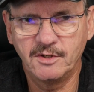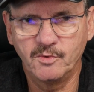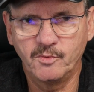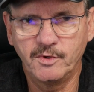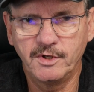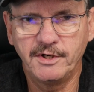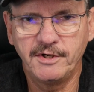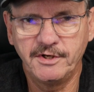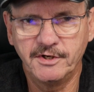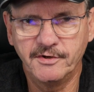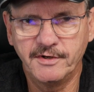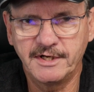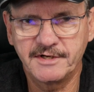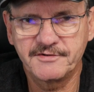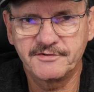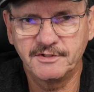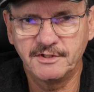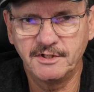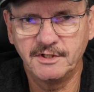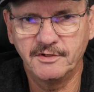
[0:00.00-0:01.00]
on where your
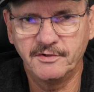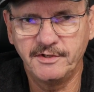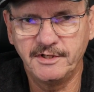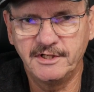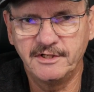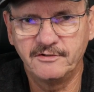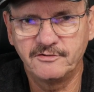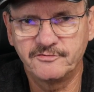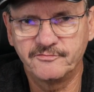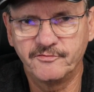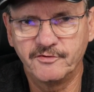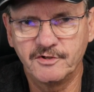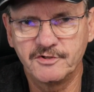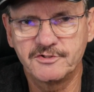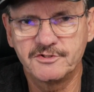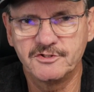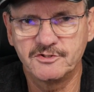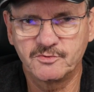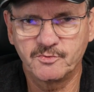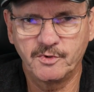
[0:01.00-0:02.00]
exit node is
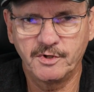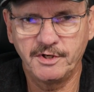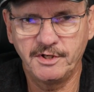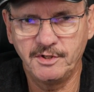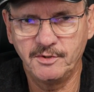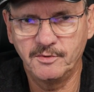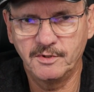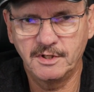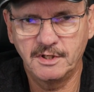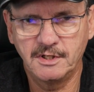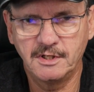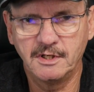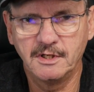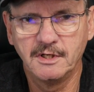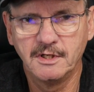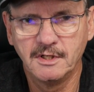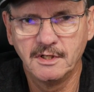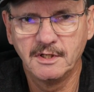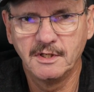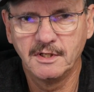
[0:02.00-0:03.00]
versus where you
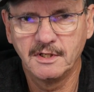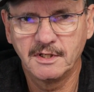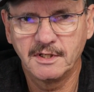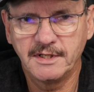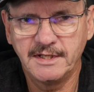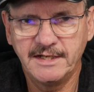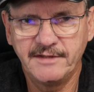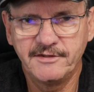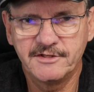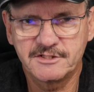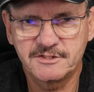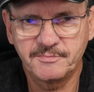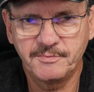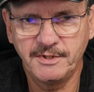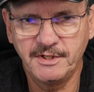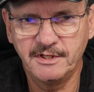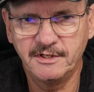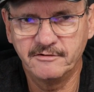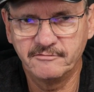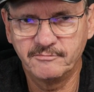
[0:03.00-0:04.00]
are and the
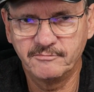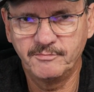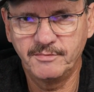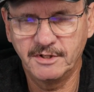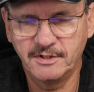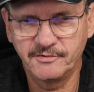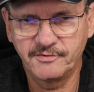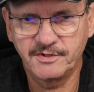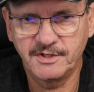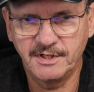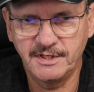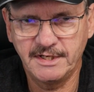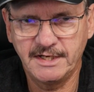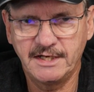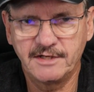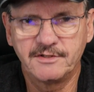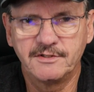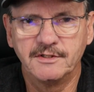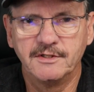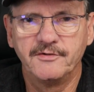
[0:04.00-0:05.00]
speed of both
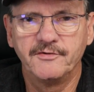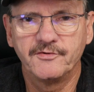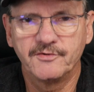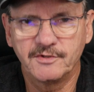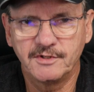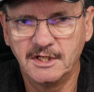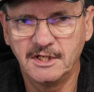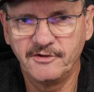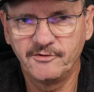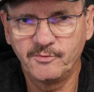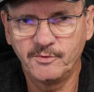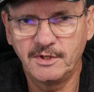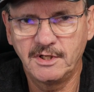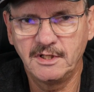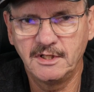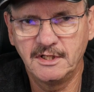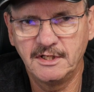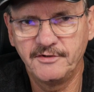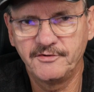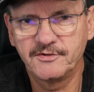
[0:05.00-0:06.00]
connections, as
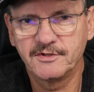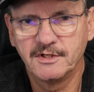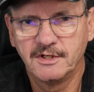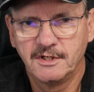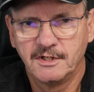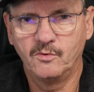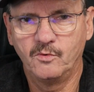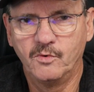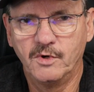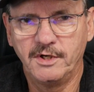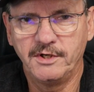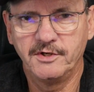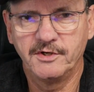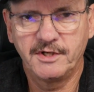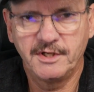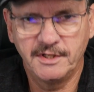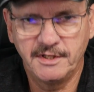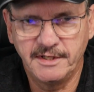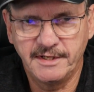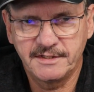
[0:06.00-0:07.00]
well as what you're
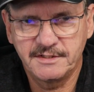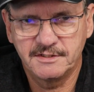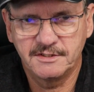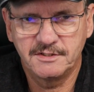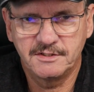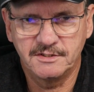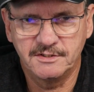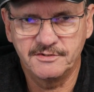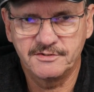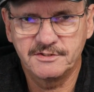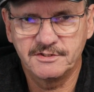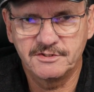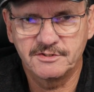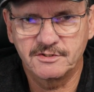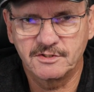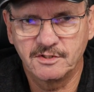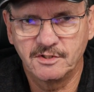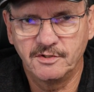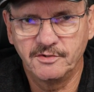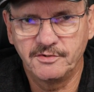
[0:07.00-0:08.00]
connected to, such
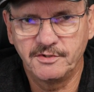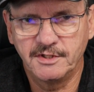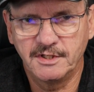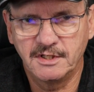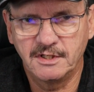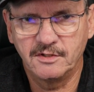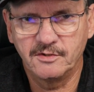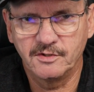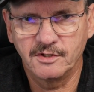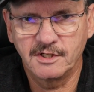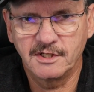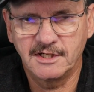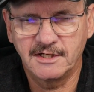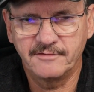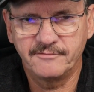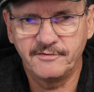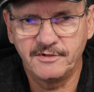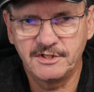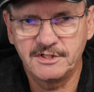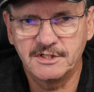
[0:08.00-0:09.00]
as a hotel or a
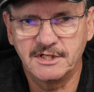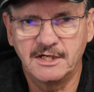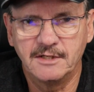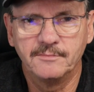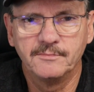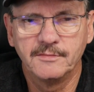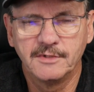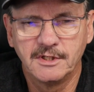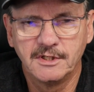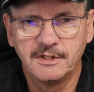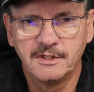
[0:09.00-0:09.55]
coffee shop.